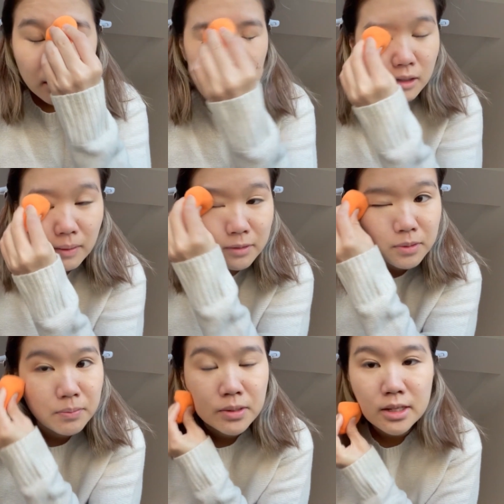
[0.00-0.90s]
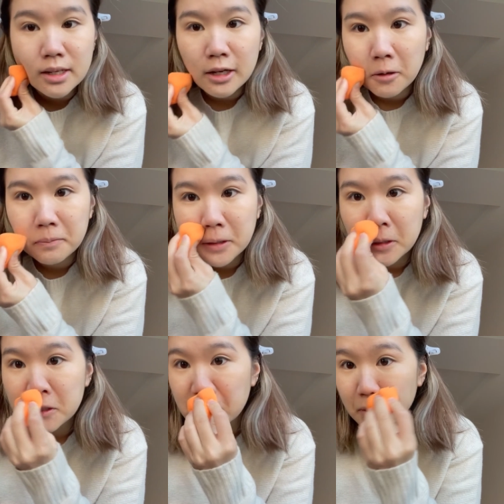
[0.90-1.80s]
Um, I've been breaking out
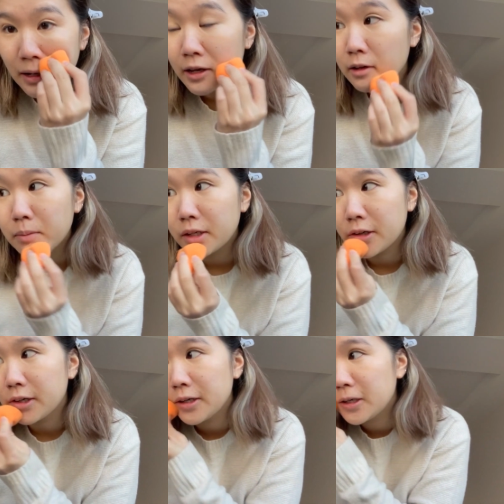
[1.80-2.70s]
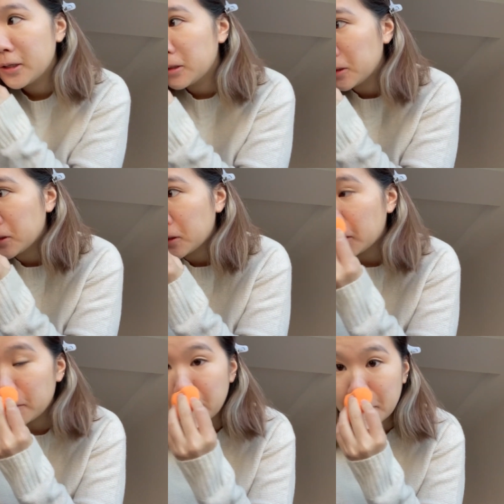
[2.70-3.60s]
because of my period
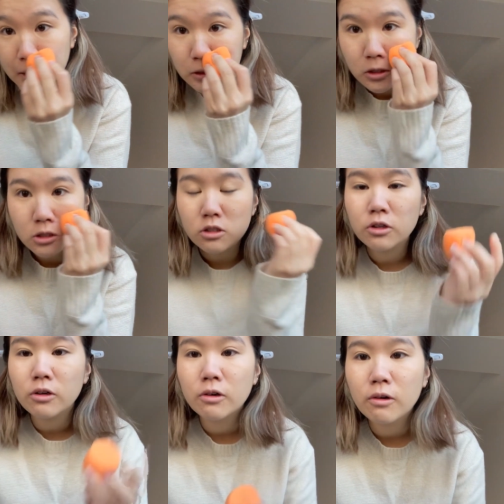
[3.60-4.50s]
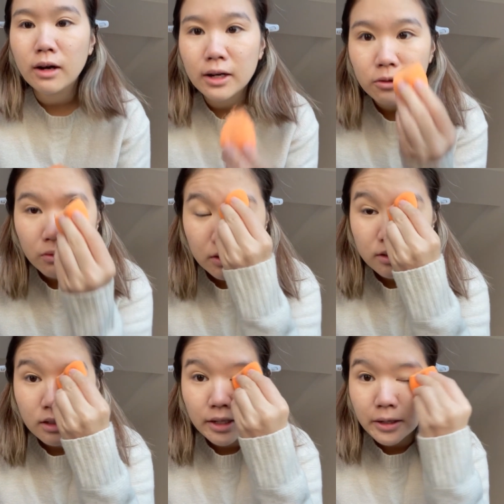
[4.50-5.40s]
coming, so I don't want to
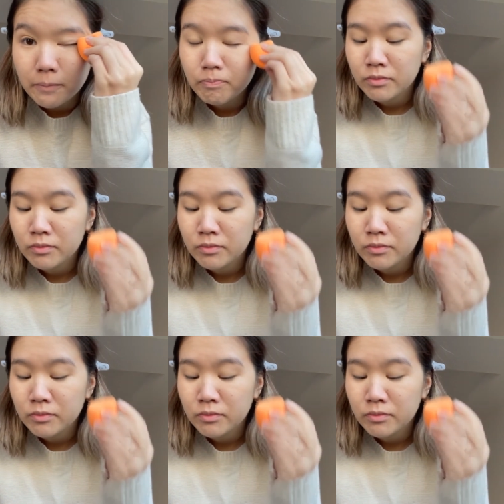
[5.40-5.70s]
like